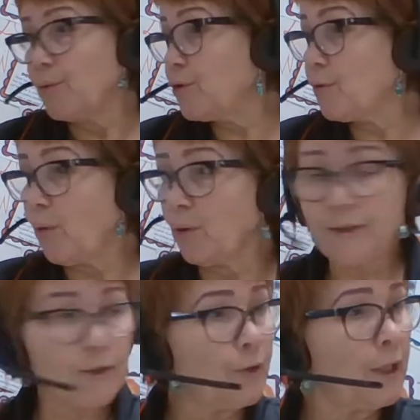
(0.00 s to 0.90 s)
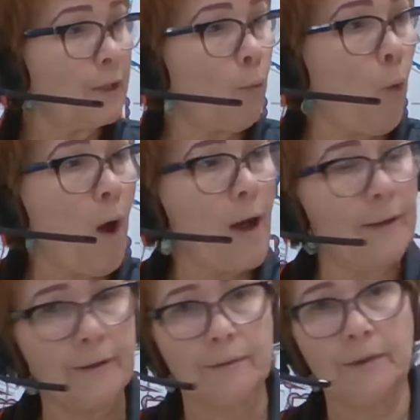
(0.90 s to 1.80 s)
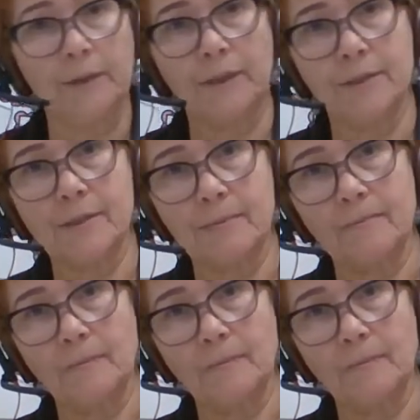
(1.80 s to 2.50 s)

you also need water, kids.